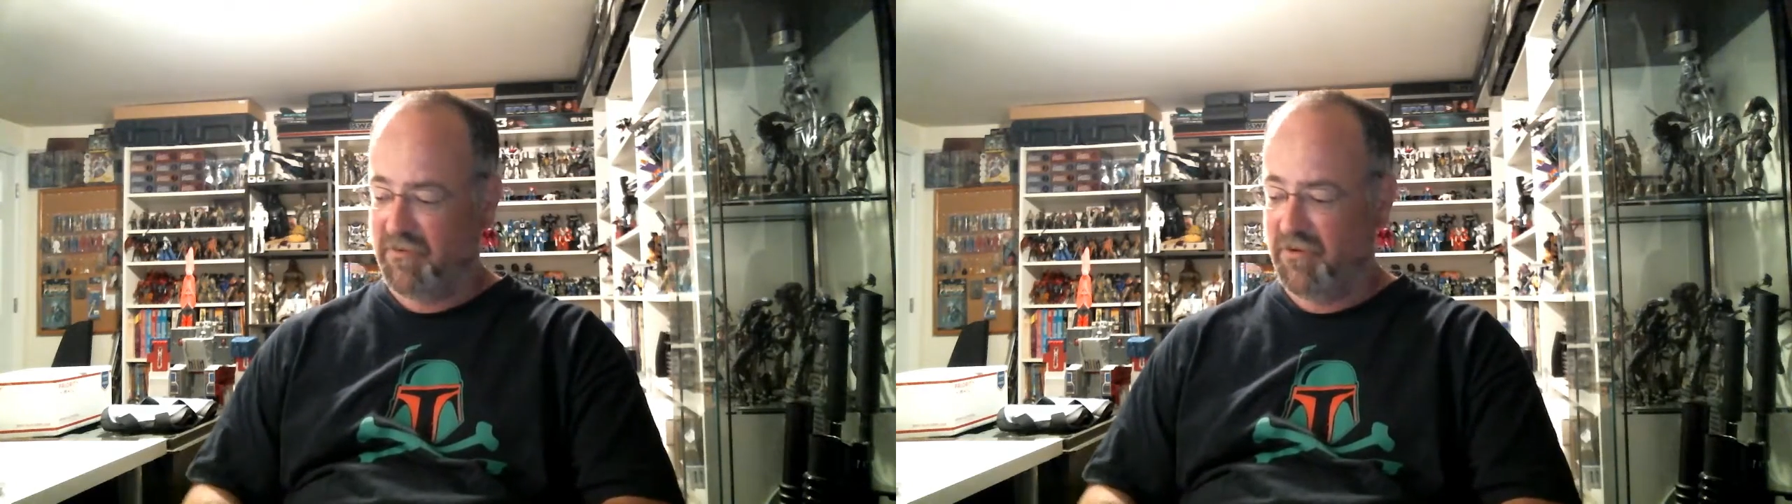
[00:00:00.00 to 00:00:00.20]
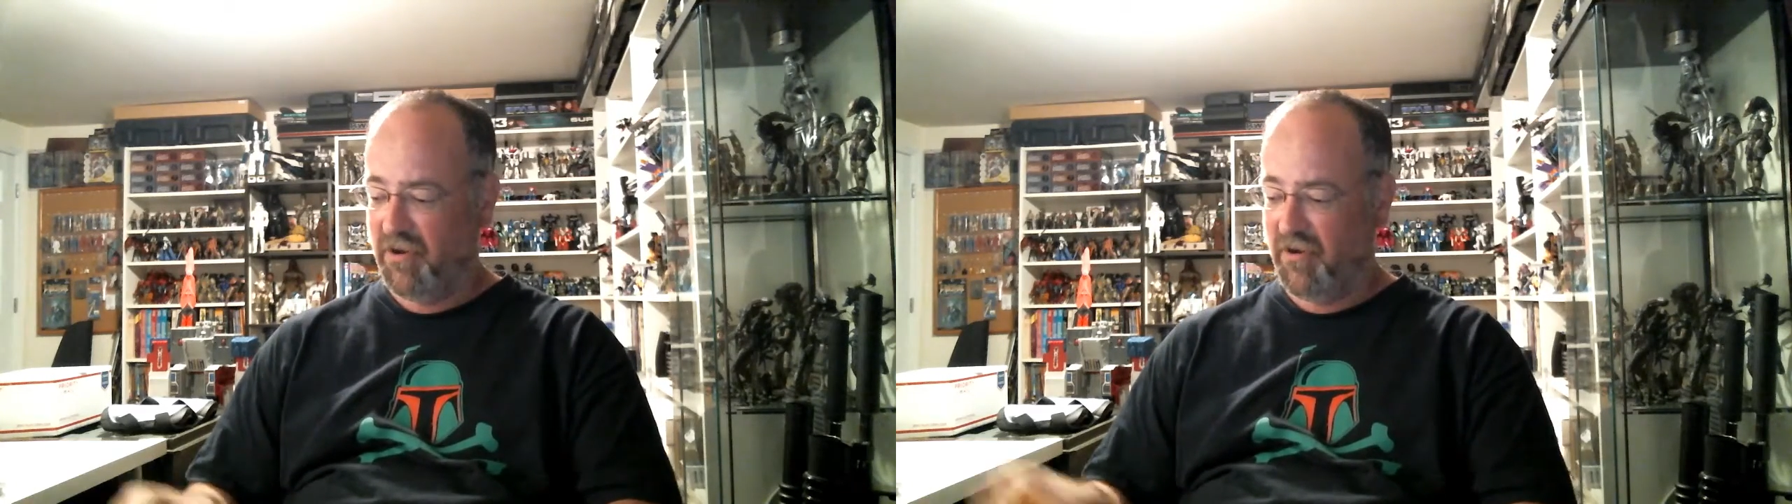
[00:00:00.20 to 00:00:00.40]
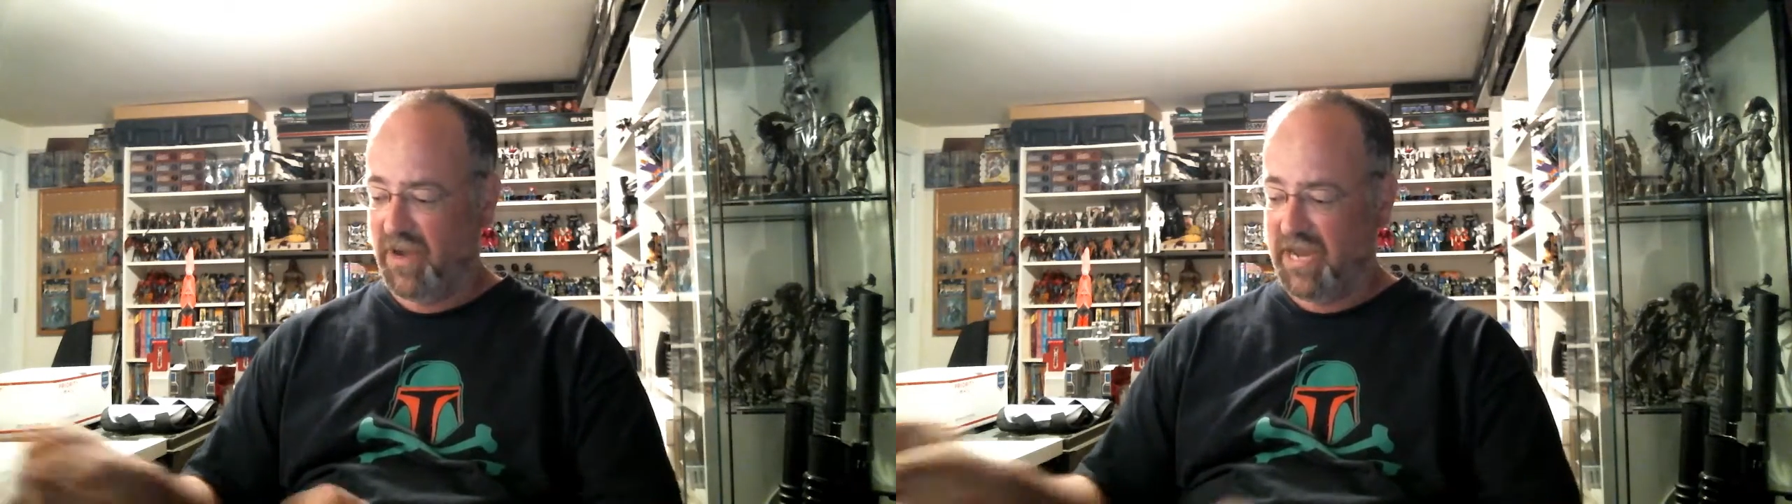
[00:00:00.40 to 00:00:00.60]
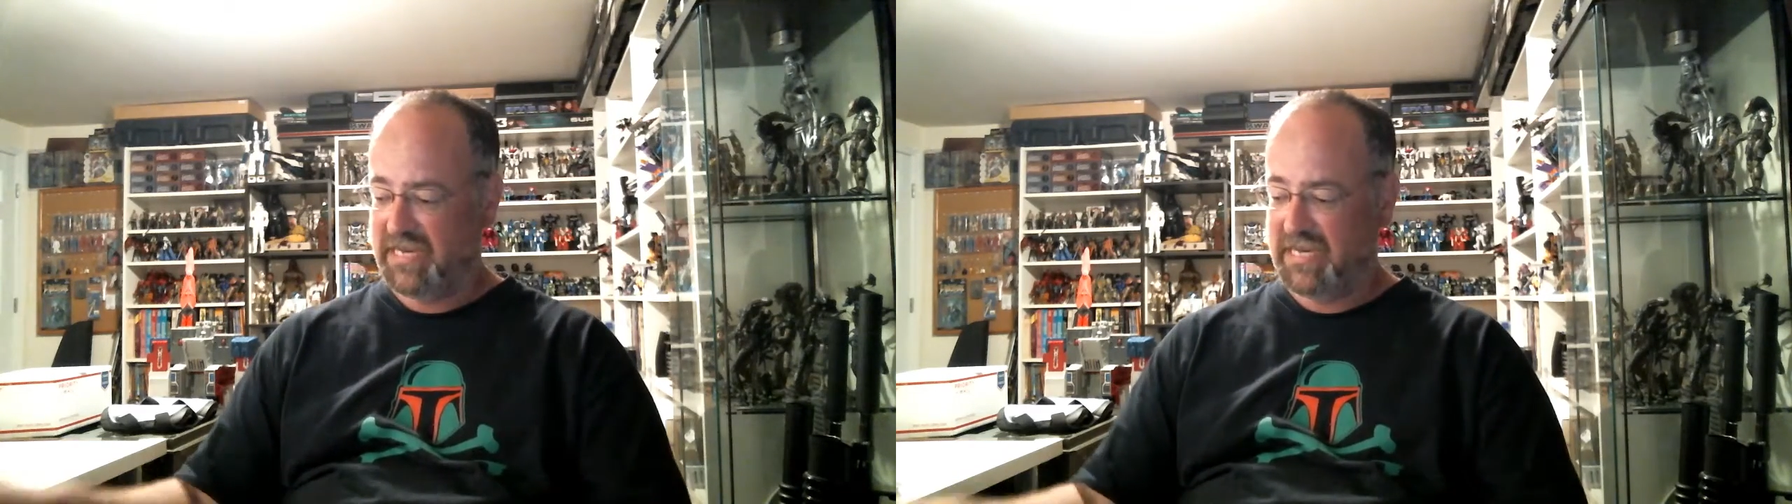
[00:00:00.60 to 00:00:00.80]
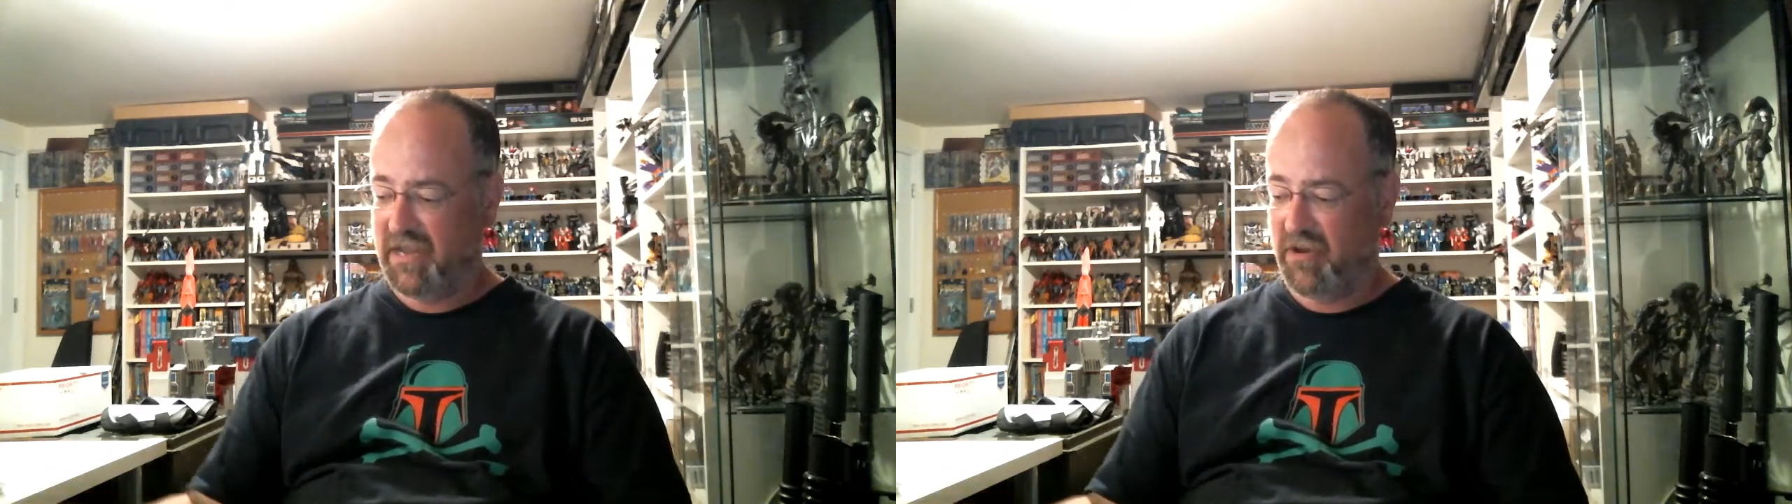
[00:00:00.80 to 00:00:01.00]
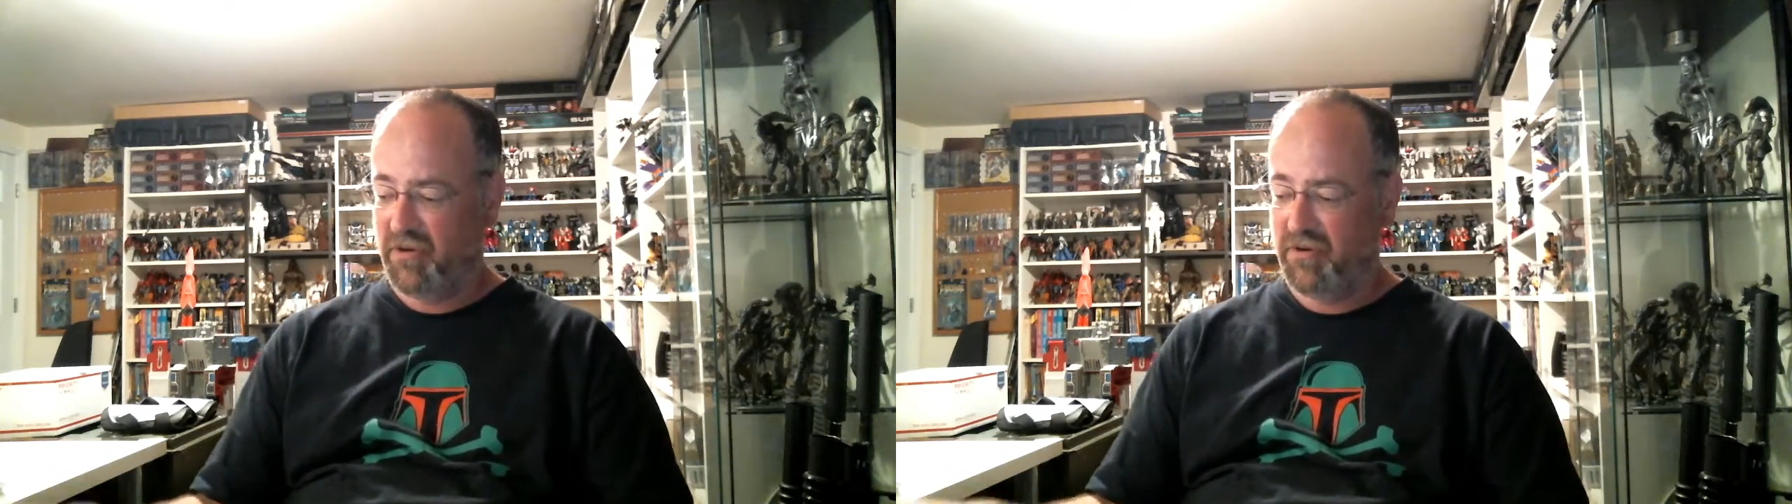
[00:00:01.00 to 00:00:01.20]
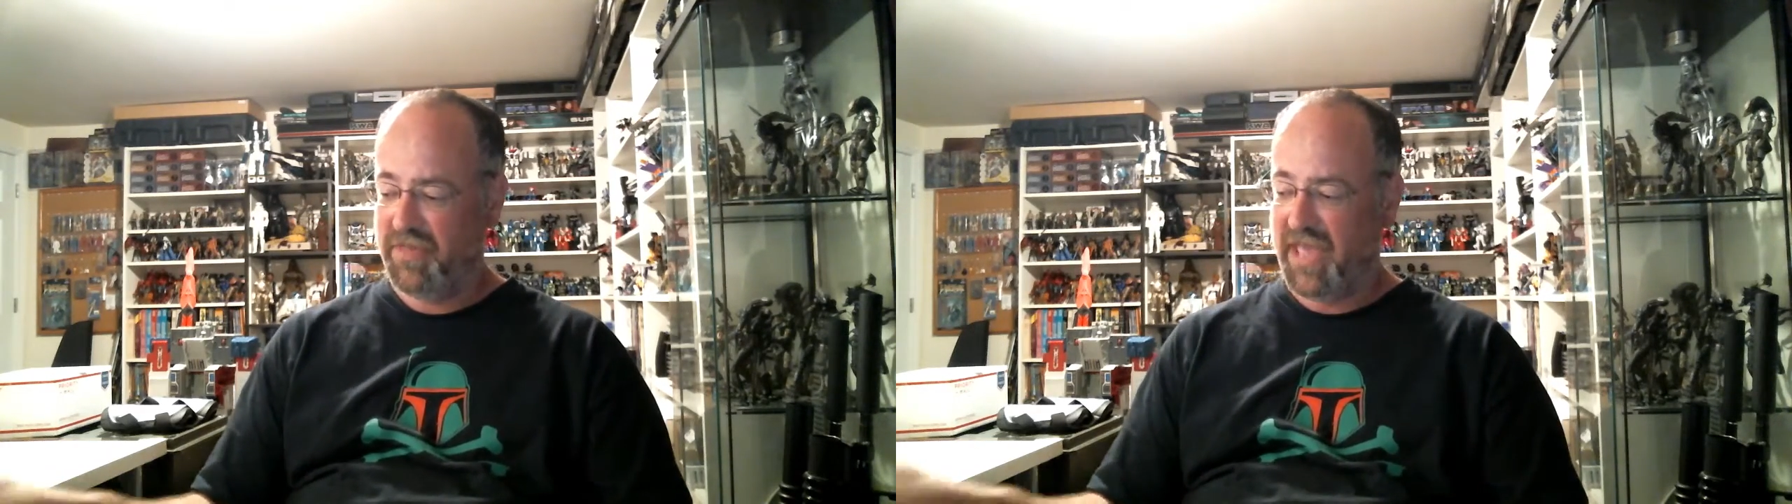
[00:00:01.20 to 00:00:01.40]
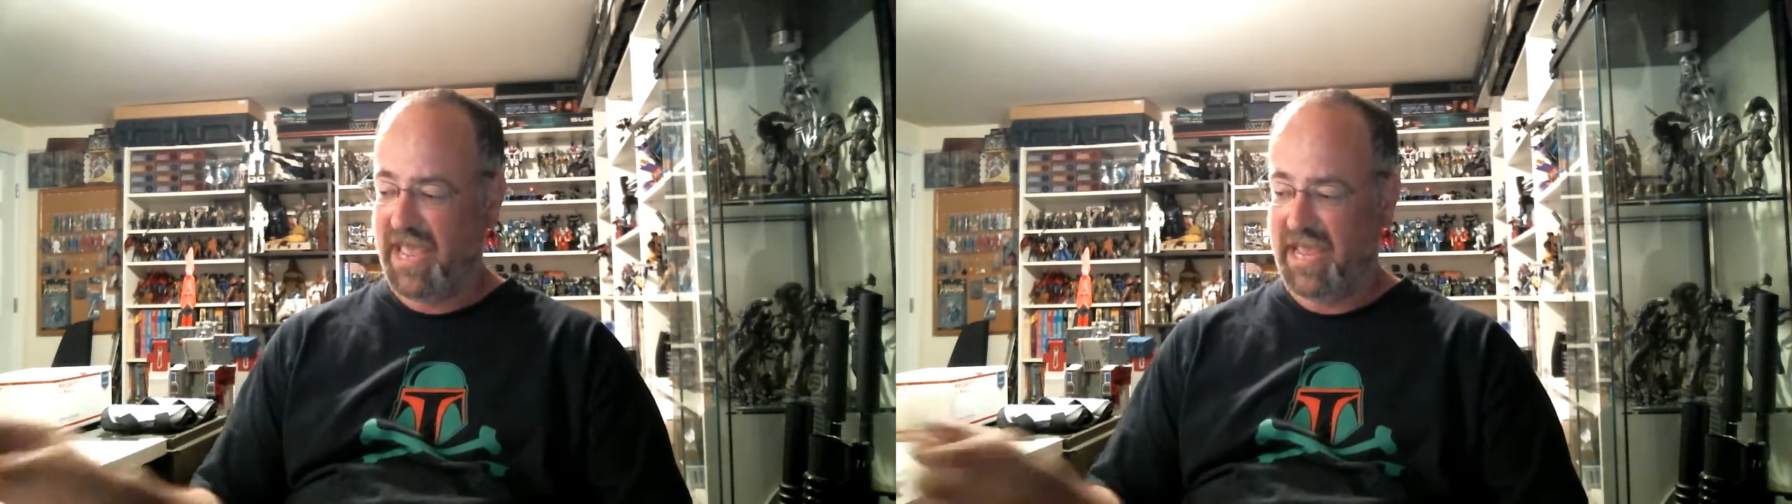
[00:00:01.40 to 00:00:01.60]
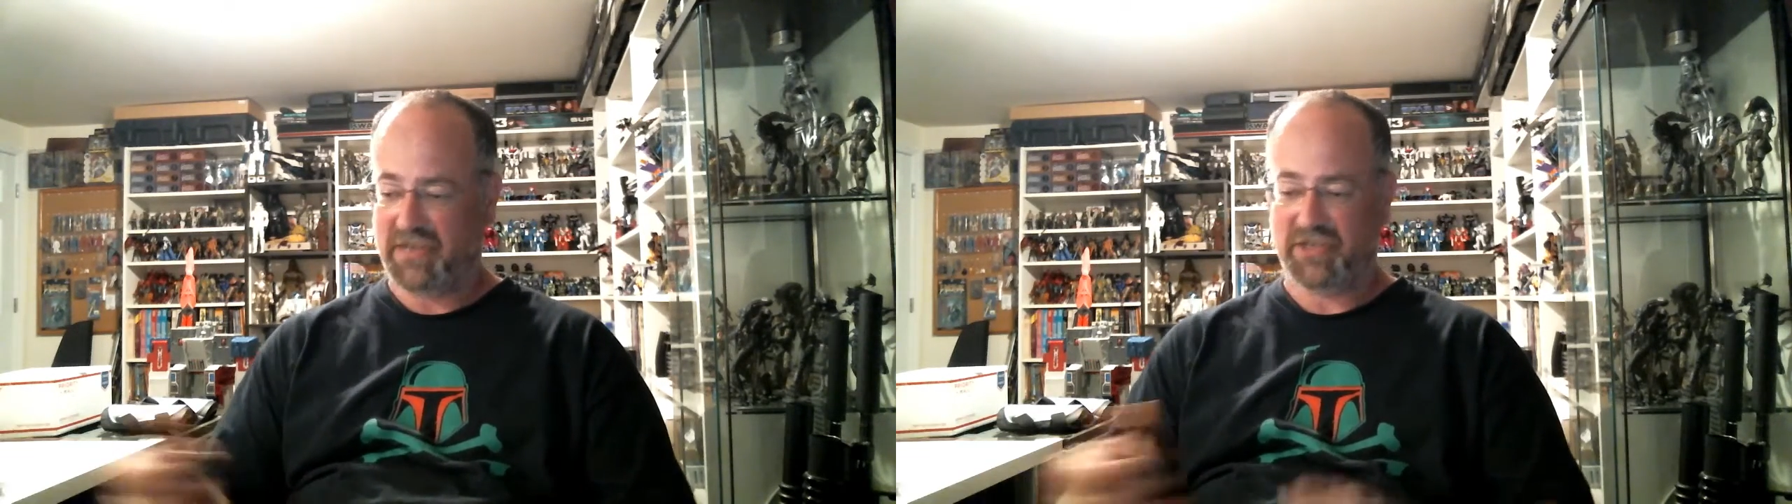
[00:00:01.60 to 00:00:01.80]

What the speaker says: no idea who the heck